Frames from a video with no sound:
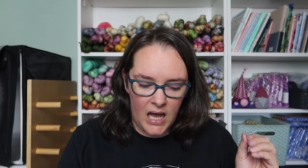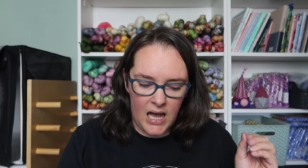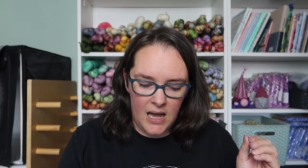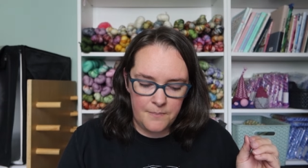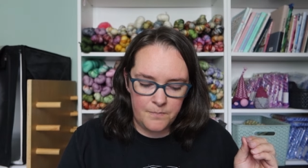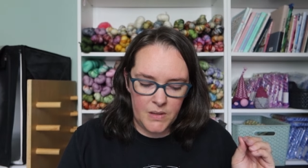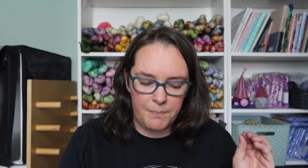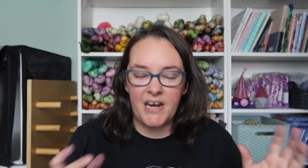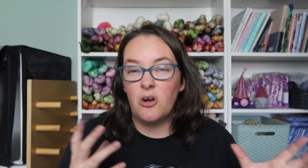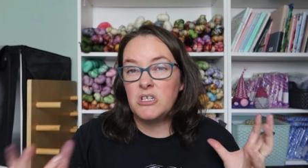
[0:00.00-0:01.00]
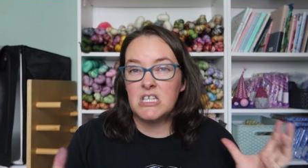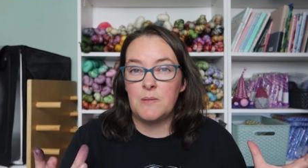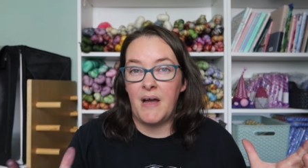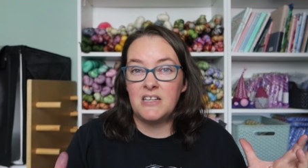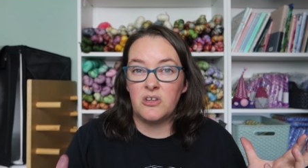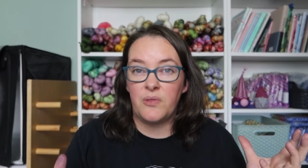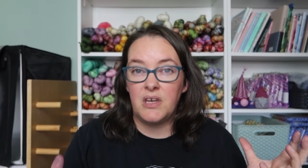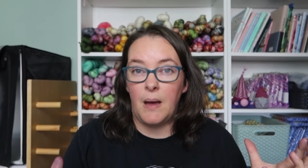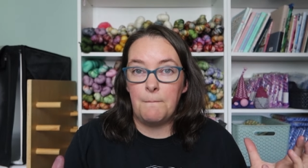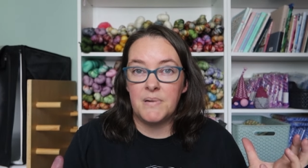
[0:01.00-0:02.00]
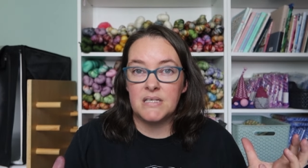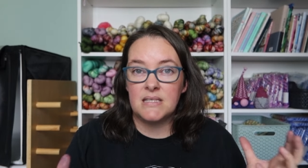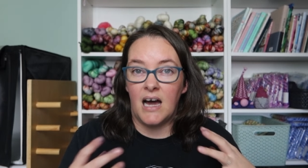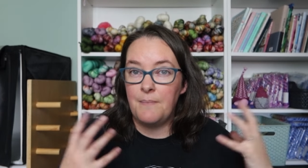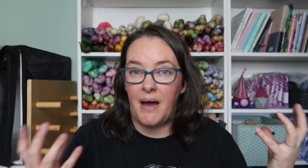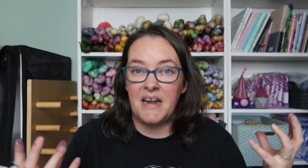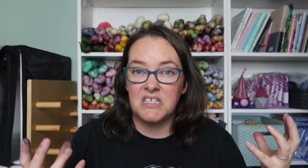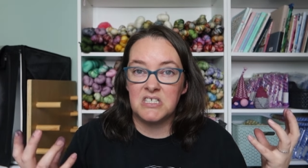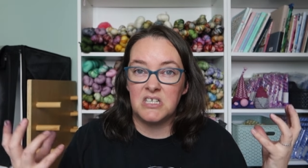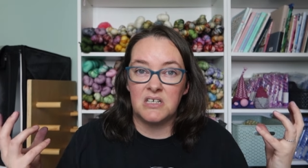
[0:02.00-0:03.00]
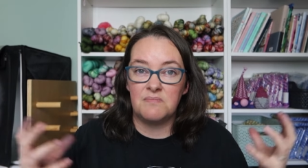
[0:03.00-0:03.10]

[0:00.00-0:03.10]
But it will just depend on the numbers that I manage